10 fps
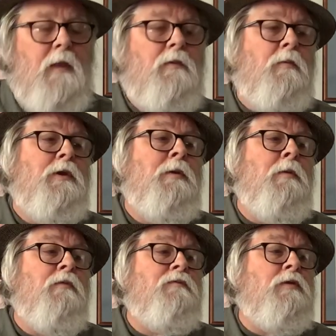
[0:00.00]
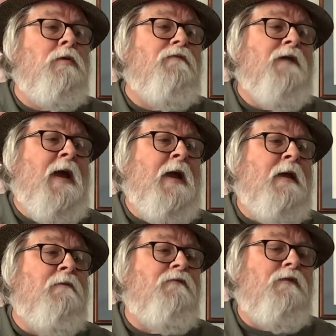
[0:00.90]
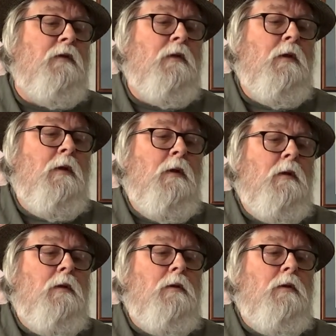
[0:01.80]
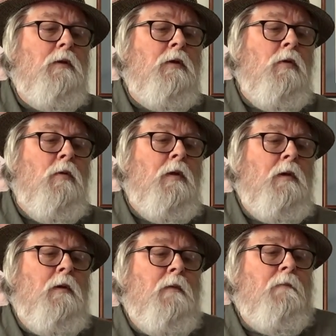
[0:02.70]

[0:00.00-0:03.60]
then when you move to the 5, you're going.